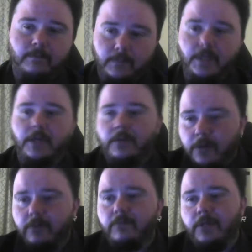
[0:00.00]
They're,
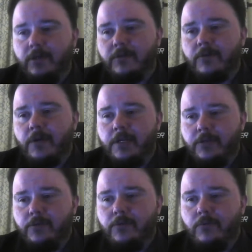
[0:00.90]
they're they're trying
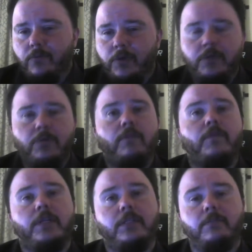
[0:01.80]
to win you
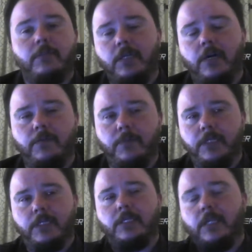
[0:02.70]
over as themselves
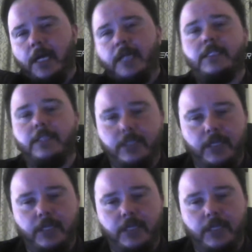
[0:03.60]
because it's a last ditch